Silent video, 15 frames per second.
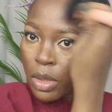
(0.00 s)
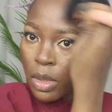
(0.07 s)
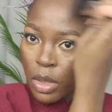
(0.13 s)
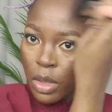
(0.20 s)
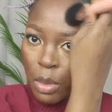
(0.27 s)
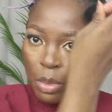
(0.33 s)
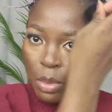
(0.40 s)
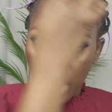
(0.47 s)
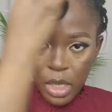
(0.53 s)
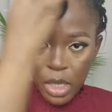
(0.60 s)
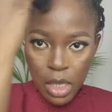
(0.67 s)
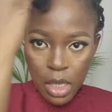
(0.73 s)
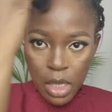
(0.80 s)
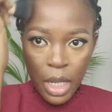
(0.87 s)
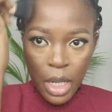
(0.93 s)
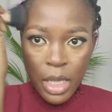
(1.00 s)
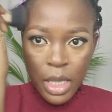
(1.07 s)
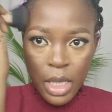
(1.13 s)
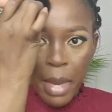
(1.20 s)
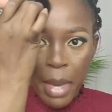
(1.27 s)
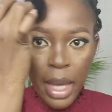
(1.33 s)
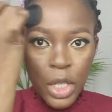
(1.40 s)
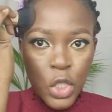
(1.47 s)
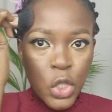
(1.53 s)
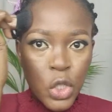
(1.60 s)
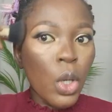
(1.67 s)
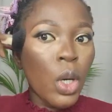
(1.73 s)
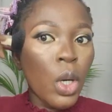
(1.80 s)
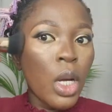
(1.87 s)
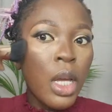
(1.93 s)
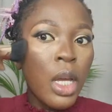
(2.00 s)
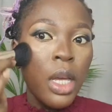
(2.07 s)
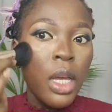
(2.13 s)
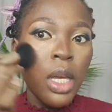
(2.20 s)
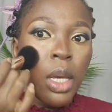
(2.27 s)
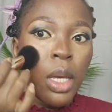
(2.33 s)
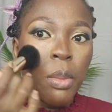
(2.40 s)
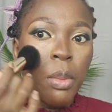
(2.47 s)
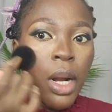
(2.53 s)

But you need to make sure it